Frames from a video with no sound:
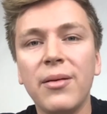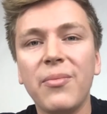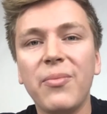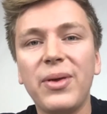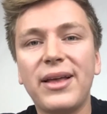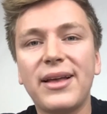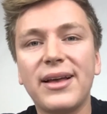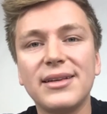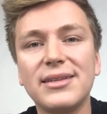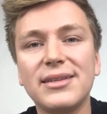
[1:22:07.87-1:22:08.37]

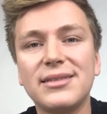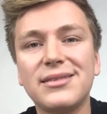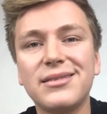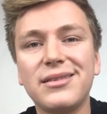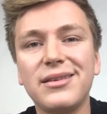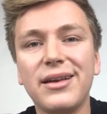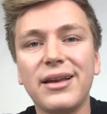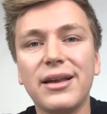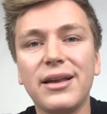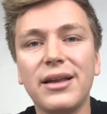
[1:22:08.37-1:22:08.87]
because
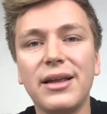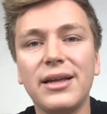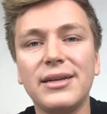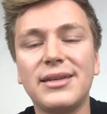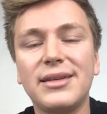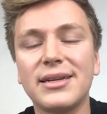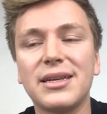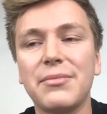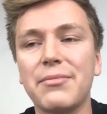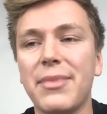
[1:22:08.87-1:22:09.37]
it
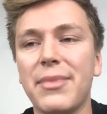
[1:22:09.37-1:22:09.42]
doesn't